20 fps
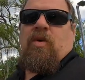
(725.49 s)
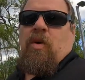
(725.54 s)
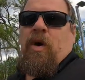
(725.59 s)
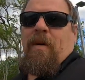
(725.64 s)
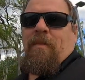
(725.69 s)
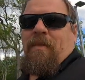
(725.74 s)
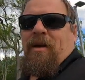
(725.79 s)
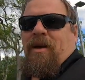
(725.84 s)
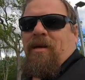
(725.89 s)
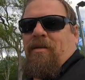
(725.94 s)

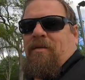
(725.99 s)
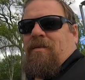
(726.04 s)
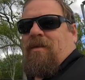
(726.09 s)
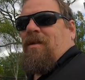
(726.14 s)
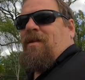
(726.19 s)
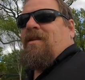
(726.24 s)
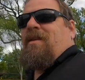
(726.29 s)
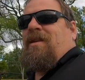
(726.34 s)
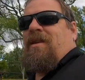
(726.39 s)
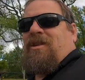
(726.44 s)
equipment
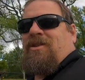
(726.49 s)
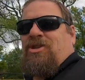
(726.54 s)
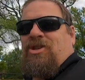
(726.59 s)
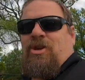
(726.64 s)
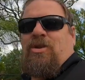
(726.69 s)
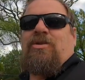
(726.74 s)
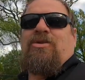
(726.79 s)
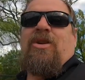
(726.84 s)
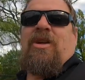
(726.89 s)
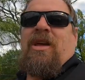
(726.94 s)
is
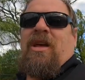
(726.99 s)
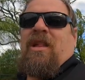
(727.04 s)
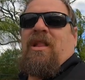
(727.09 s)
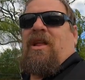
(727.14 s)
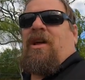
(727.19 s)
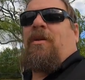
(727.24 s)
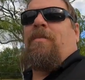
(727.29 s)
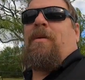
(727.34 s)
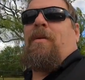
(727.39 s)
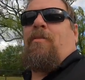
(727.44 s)
usually a
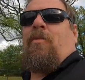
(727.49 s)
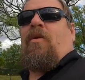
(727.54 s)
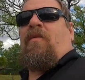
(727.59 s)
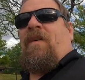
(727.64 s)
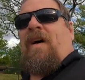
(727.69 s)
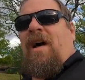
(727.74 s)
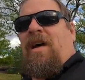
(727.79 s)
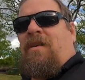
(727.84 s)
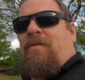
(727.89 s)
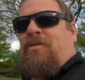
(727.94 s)
little bit more
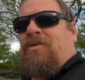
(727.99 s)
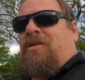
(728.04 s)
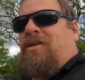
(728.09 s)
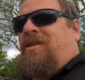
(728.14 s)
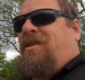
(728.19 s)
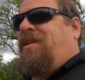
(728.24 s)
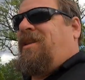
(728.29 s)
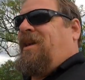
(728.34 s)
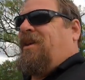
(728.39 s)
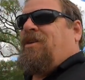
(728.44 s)
valuable
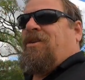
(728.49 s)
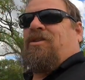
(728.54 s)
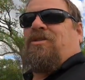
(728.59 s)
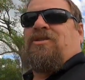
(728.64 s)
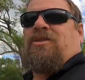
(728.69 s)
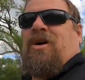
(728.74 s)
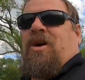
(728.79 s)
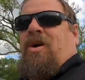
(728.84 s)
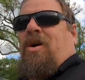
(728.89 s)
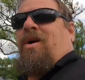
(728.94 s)
to the dealer.
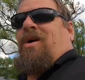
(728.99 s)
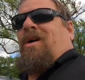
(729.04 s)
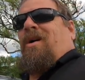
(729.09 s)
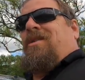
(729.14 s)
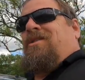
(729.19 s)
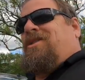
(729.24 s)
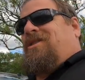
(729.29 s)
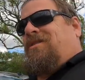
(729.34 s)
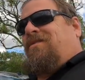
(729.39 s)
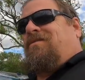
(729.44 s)
So
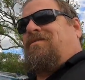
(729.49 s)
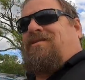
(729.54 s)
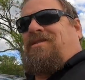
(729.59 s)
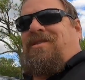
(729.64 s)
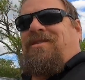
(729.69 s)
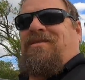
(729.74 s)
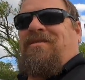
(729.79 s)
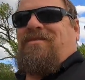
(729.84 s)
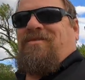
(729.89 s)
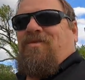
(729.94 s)

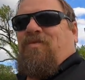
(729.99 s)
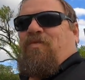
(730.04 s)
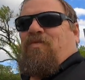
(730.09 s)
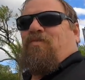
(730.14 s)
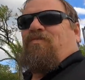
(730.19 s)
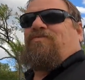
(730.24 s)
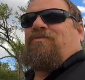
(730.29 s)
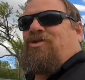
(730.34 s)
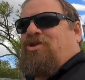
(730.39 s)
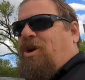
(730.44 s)
just
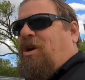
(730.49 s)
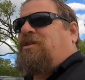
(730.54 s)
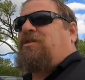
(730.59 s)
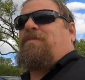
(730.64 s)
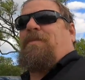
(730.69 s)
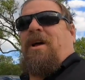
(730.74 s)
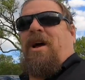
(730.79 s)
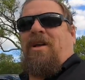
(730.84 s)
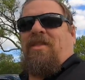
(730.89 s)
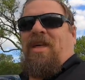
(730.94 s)

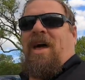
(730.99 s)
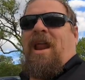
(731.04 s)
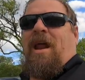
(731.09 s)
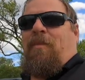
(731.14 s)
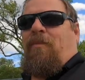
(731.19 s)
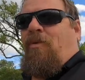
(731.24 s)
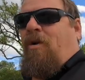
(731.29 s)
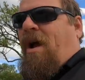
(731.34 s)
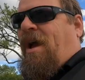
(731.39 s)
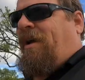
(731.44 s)
trust me on that,
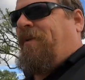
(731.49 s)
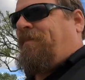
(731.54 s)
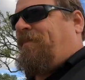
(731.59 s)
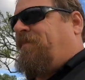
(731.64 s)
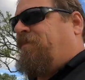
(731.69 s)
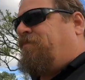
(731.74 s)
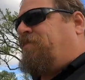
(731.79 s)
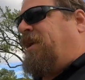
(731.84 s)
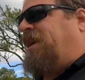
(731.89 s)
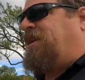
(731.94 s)
I'm right.
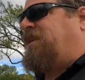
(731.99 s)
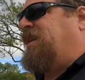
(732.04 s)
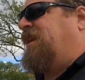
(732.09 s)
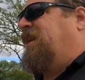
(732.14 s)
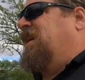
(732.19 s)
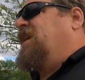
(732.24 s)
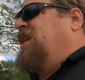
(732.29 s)
But